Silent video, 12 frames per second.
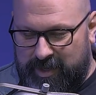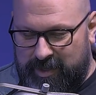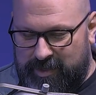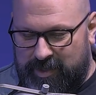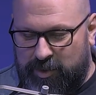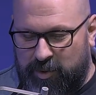
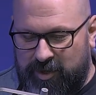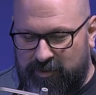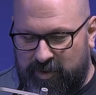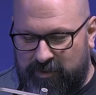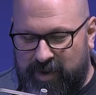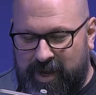let's see
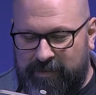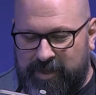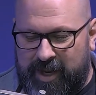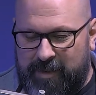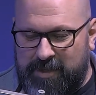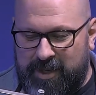24 five
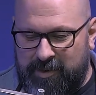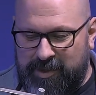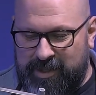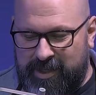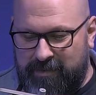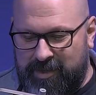times i
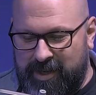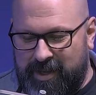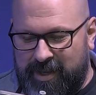received